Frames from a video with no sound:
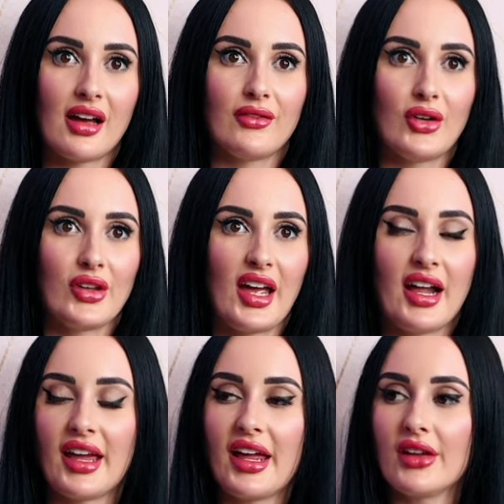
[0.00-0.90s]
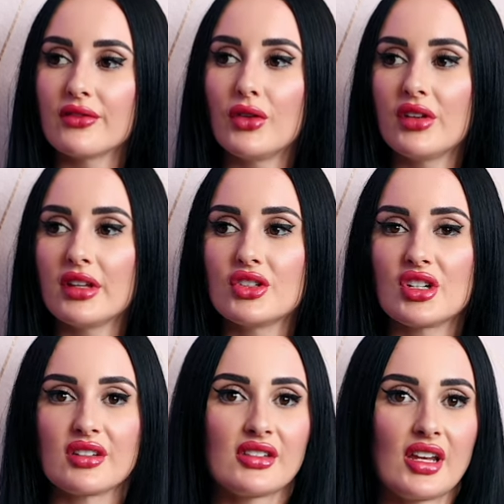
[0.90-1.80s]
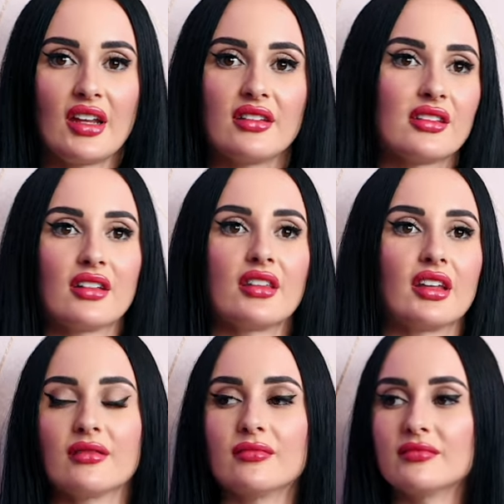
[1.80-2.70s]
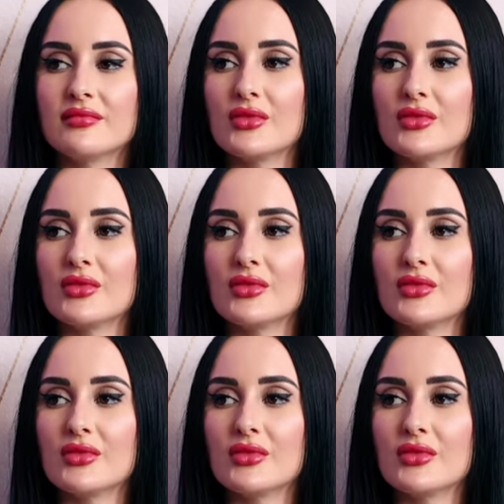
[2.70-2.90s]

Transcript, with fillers: I've only had a handful that just send and then